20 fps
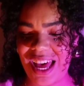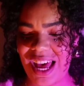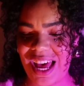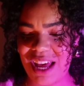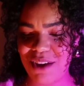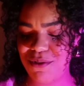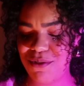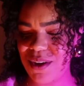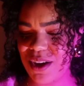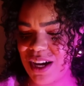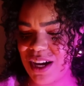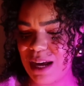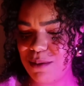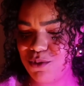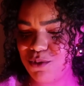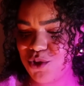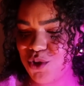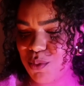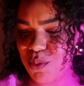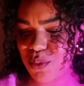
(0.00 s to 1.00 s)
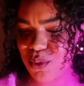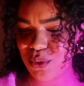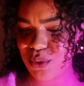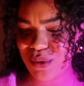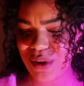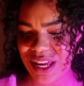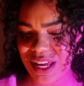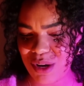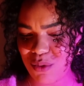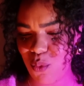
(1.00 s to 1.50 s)
I feel
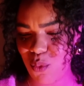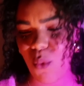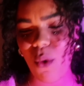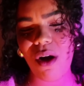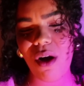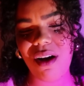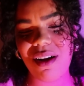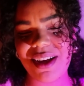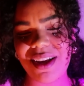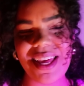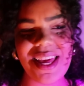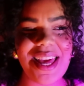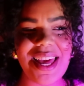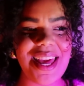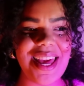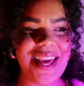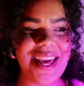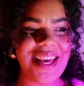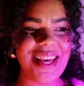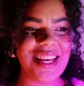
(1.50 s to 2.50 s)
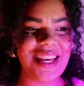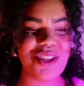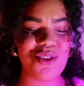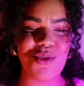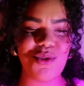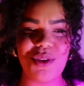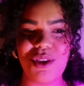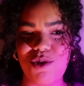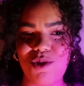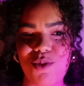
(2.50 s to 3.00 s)
comfortable in walking
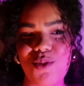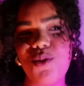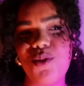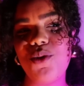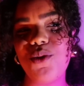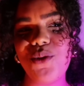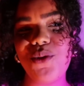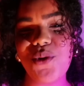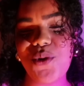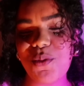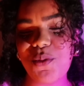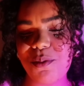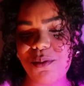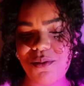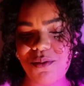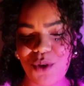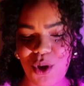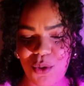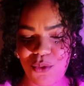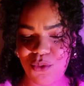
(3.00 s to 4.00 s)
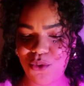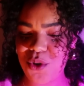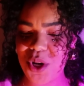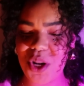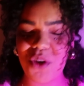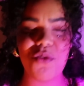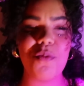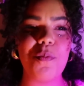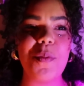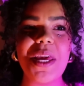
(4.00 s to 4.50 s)
into this room full
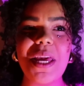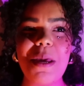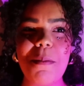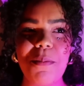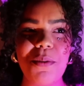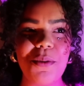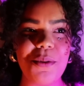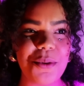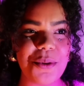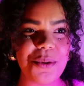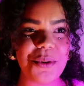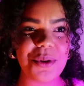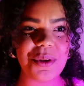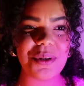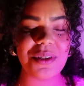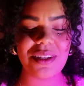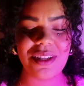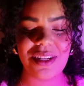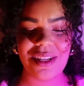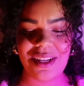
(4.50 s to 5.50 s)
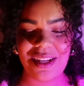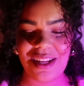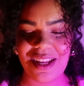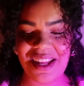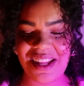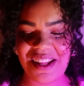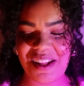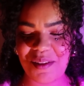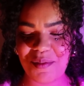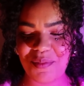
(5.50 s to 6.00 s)
of people.
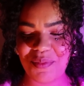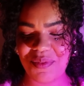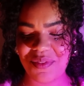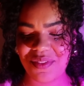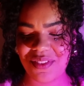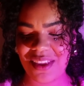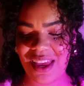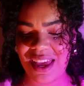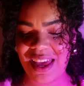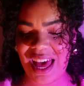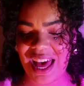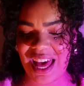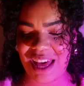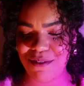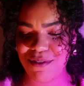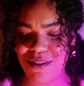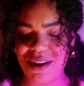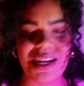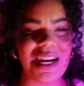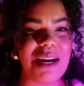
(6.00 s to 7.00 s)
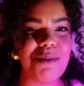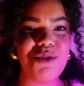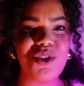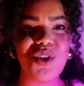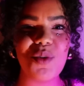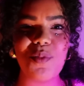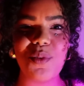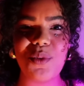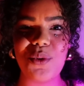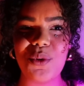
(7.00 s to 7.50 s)
I feel
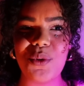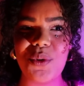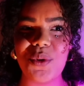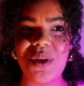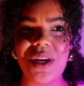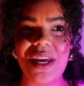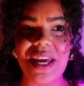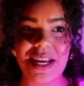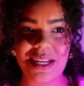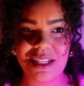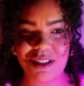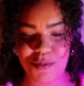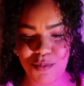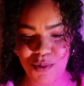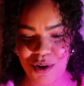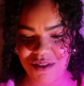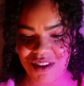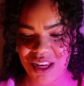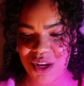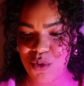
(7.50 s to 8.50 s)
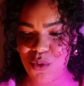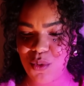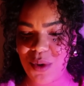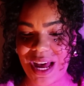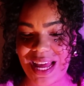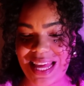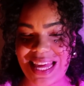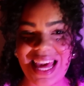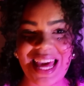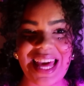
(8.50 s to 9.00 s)
comfortable expressing who
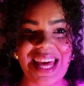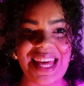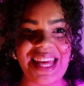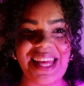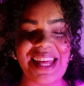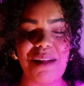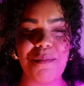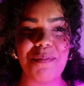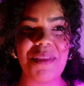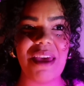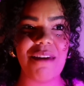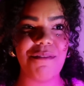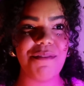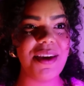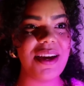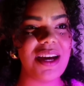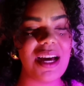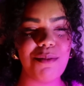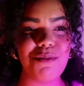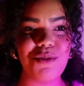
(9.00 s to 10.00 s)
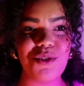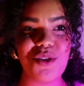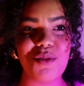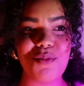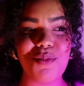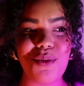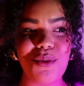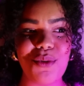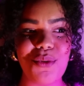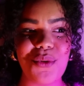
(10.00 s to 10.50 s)
I am. I feel
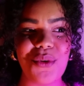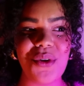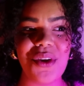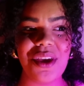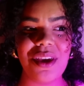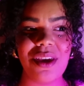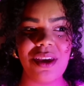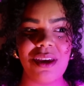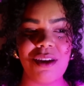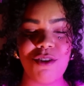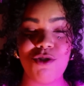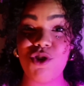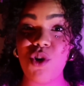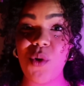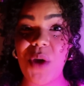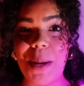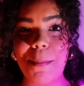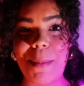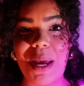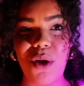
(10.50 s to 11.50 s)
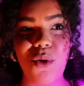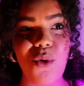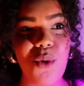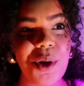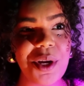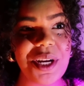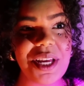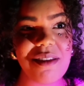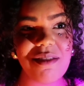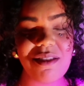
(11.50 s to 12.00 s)
comfortable showing my
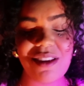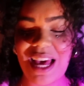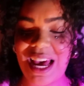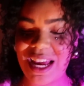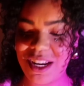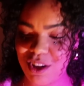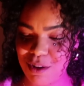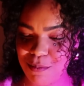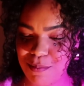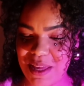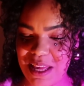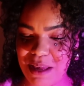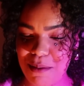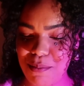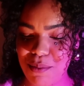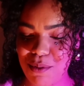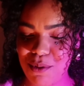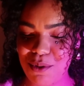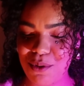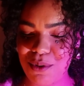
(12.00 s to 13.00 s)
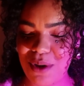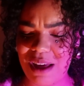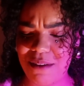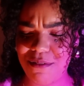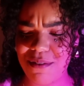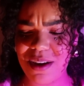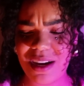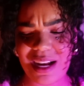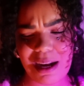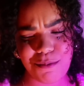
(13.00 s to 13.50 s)
quirky side to people. I
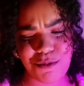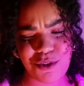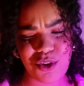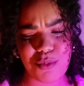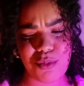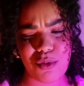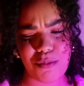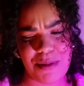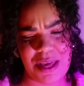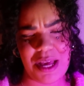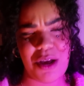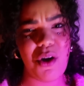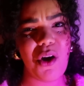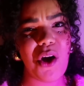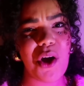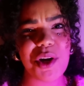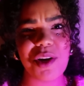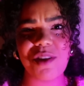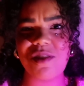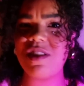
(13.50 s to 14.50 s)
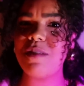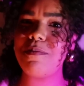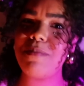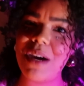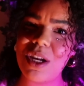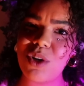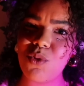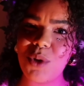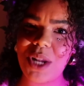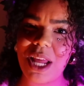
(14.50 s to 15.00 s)
feel comfortable being honest
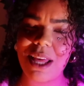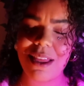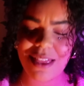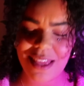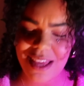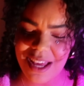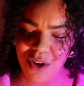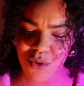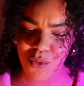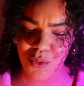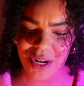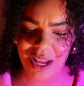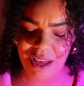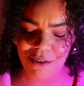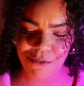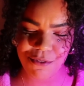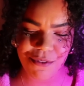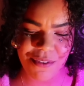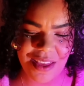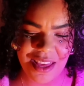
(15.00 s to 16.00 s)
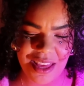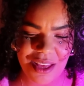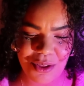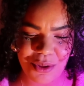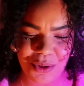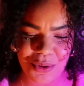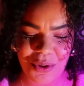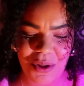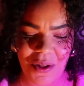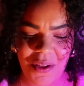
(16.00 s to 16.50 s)
about what I think, what I
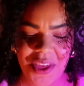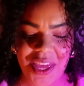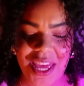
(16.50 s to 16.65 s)
feel.